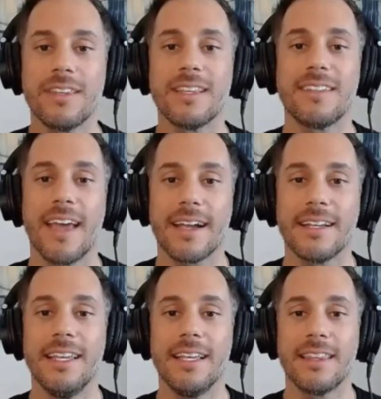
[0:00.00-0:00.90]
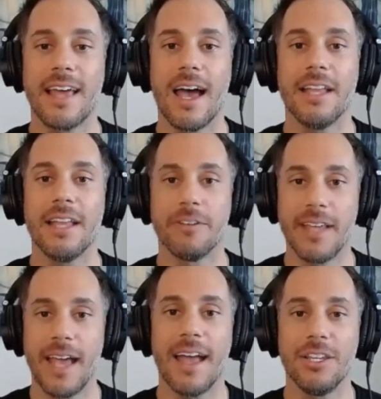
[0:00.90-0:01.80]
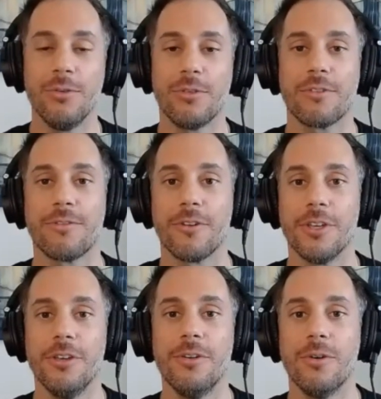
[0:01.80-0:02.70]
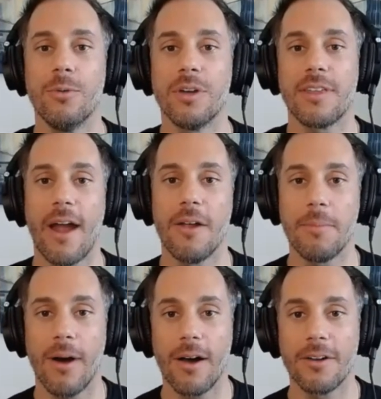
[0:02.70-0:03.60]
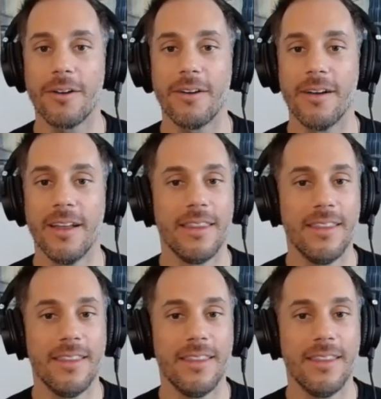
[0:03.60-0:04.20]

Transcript: the technique that your dad used for you with harry potter